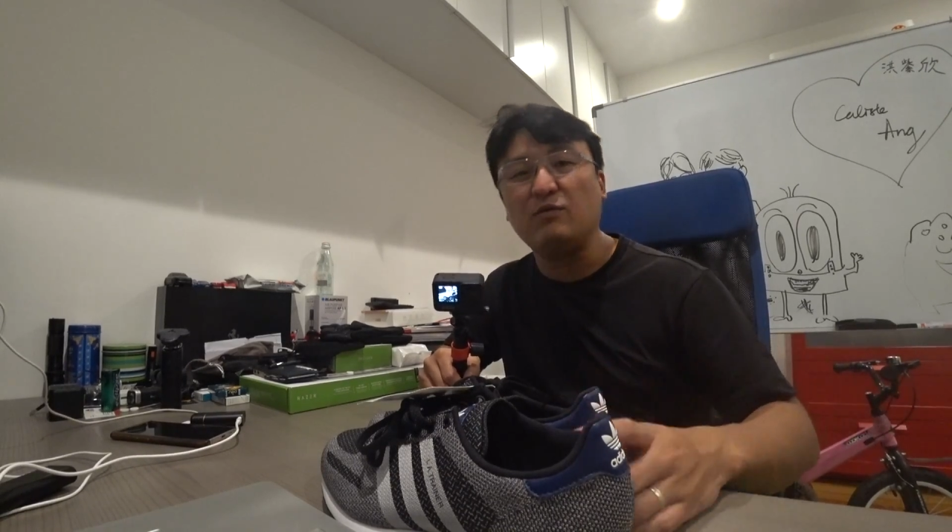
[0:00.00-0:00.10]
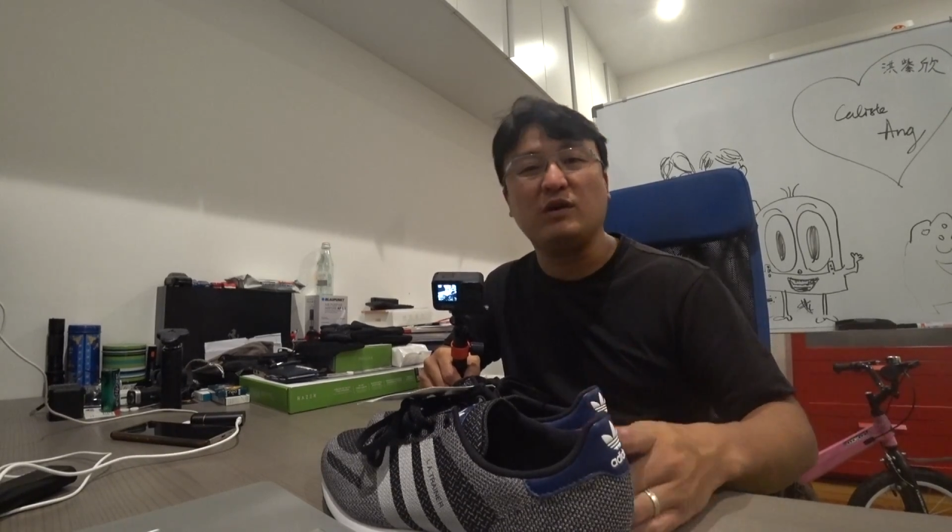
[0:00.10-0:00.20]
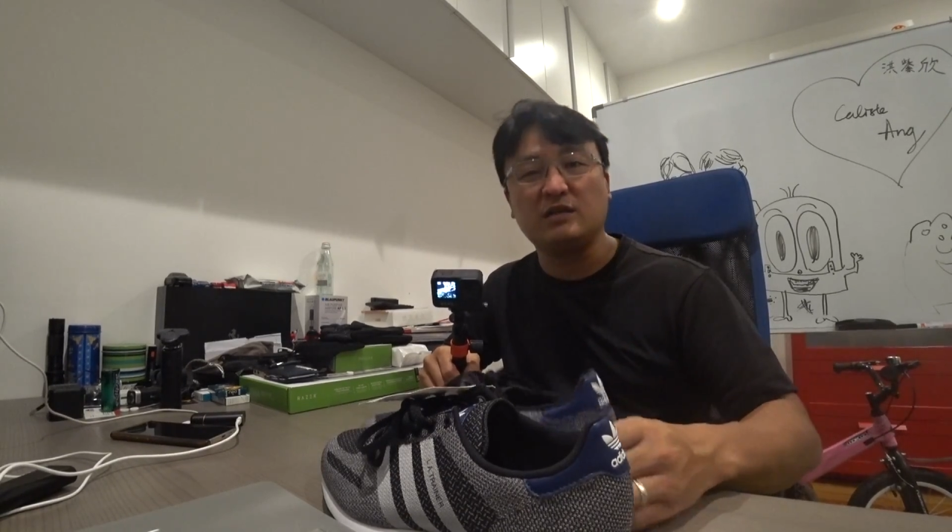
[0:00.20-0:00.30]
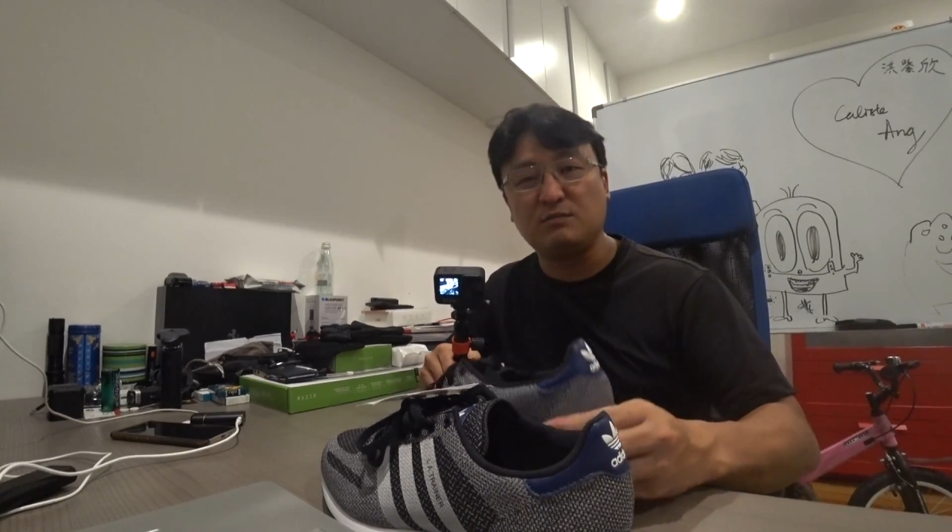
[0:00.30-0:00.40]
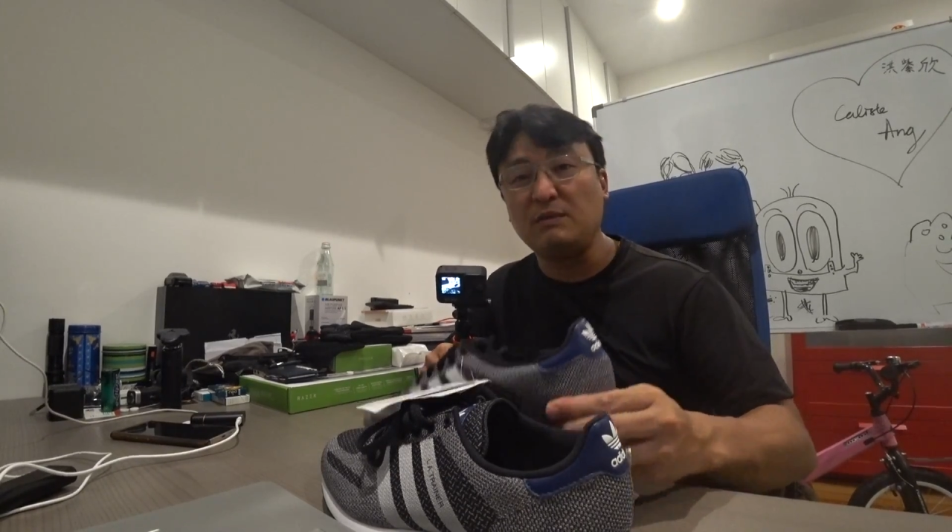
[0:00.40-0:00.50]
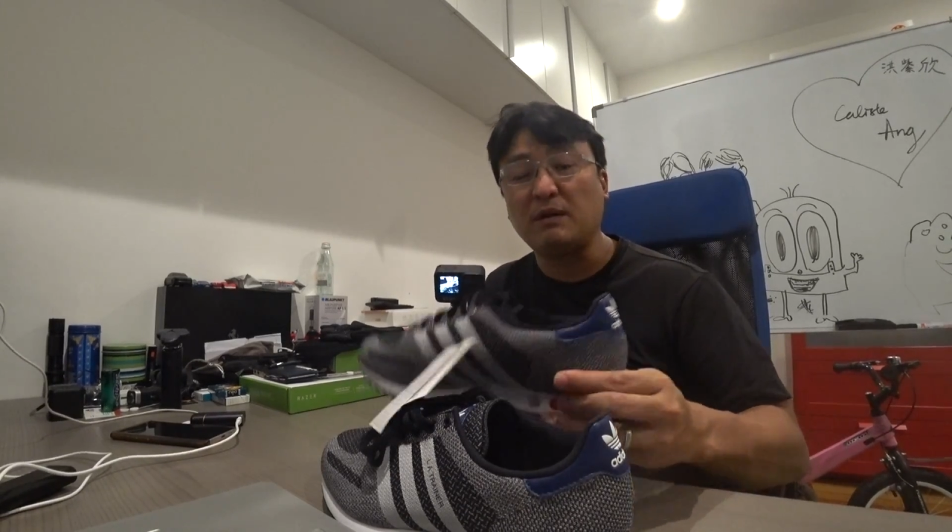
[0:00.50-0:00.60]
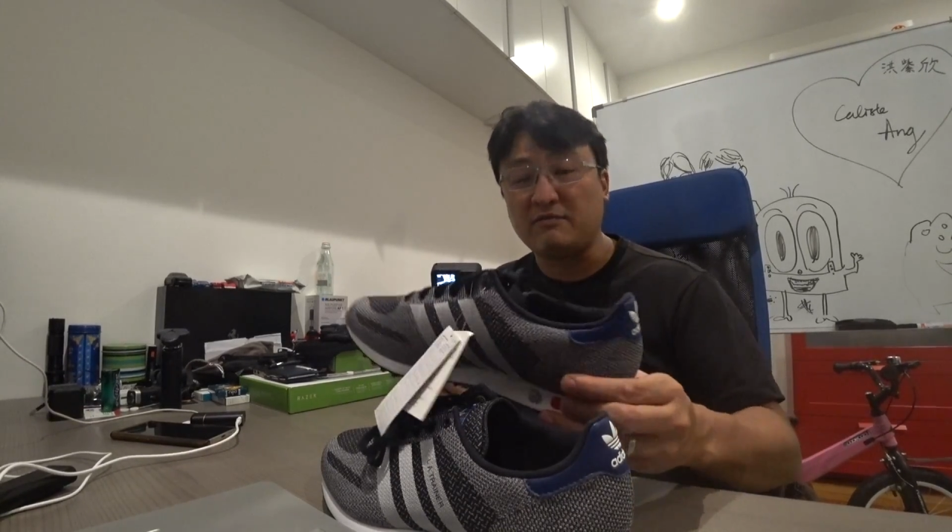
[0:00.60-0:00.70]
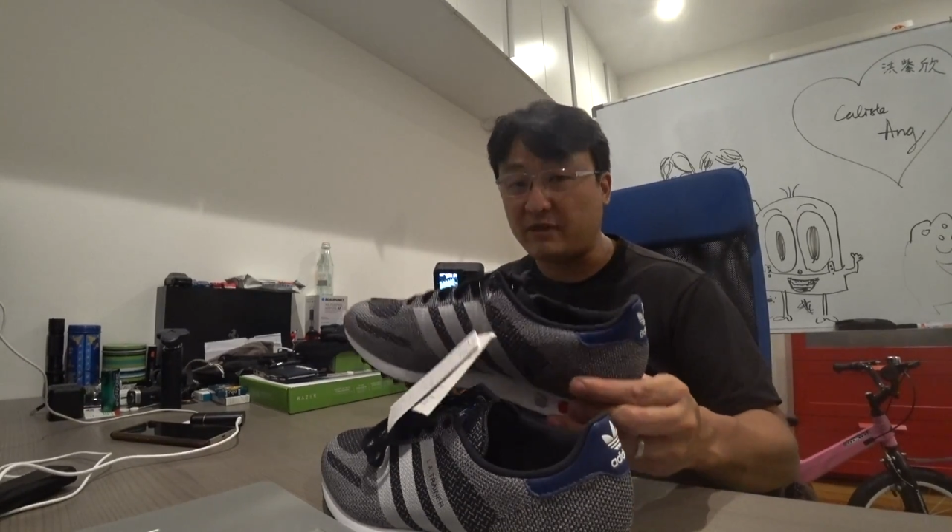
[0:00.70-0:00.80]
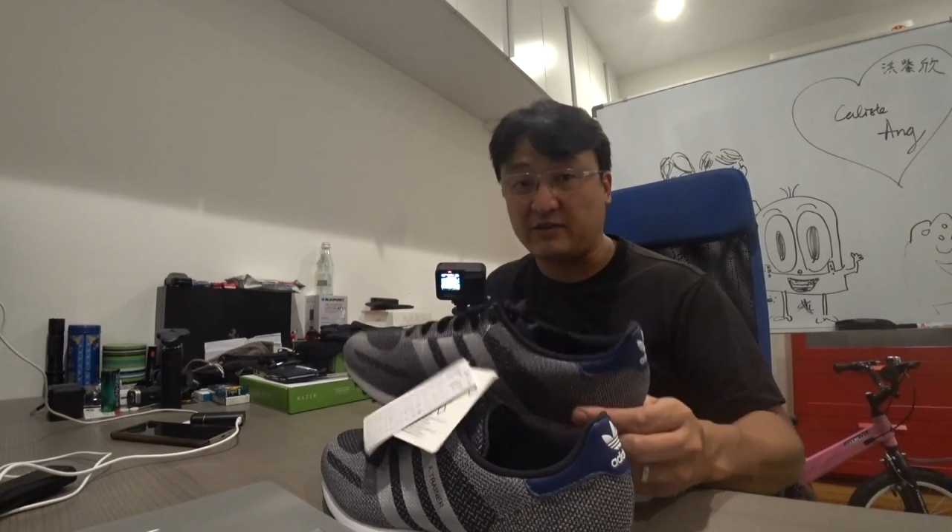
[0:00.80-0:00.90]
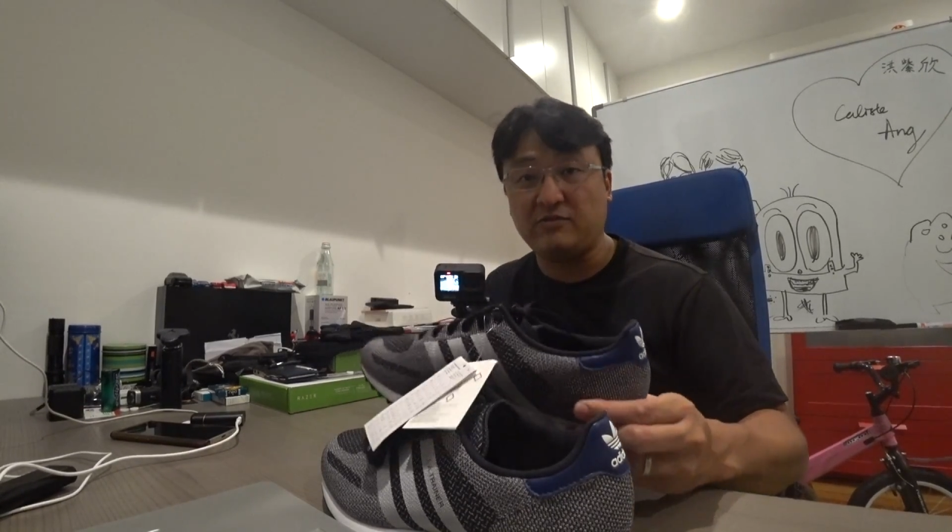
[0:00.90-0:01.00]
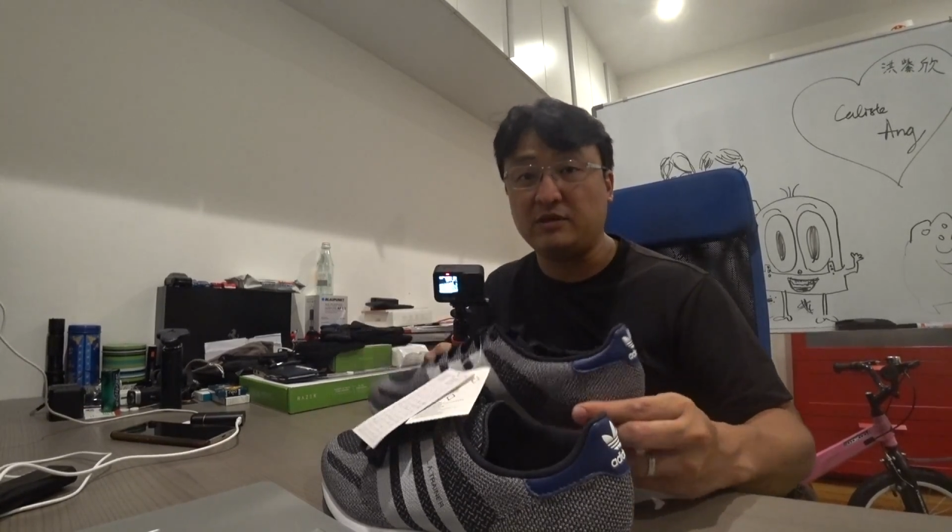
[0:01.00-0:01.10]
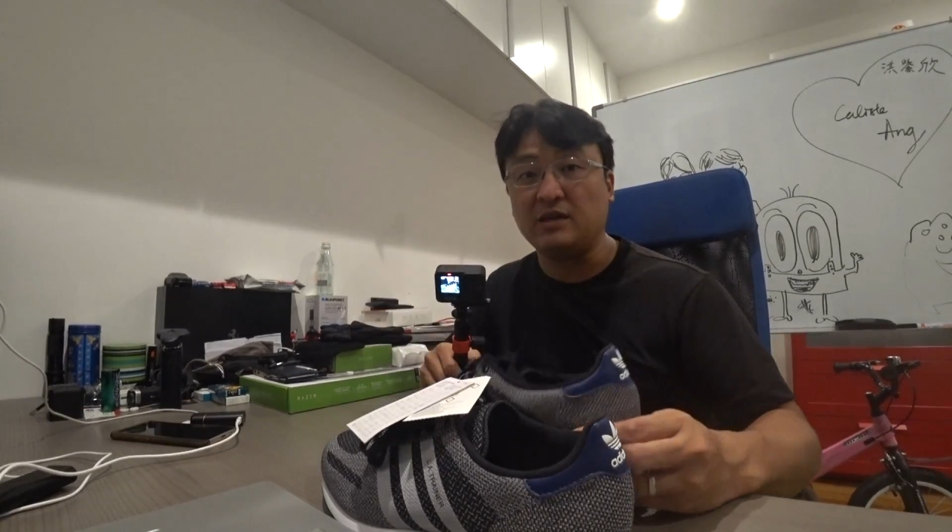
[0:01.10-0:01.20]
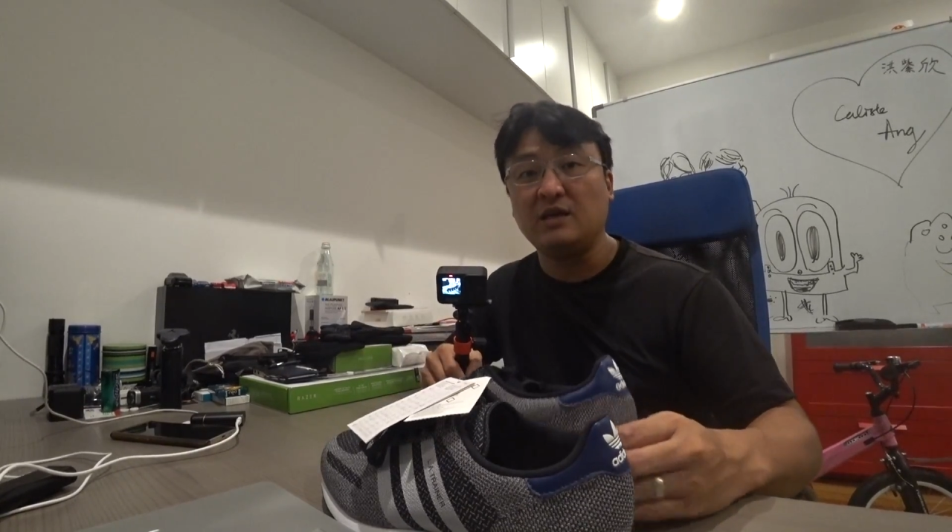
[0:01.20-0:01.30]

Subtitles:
when it's made by factory.